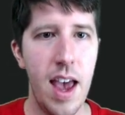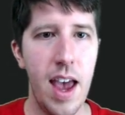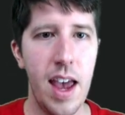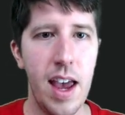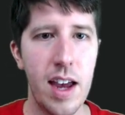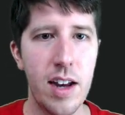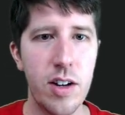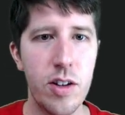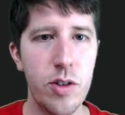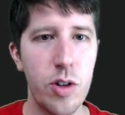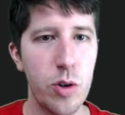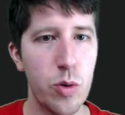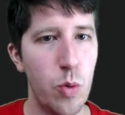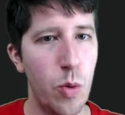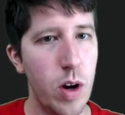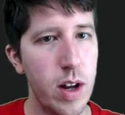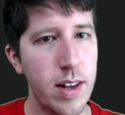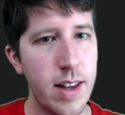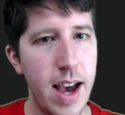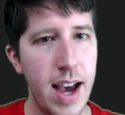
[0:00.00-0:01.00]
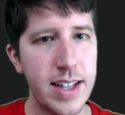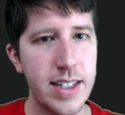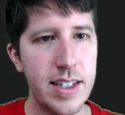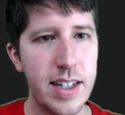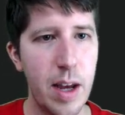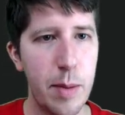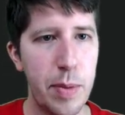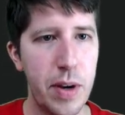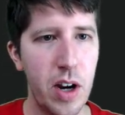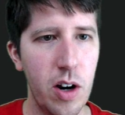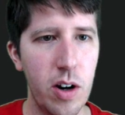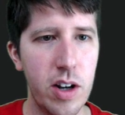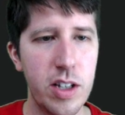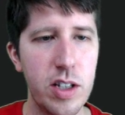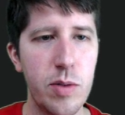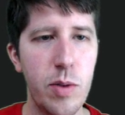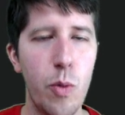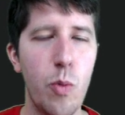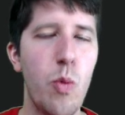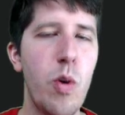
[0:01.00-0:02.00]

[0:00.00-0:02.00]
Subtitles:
And there's one last step here is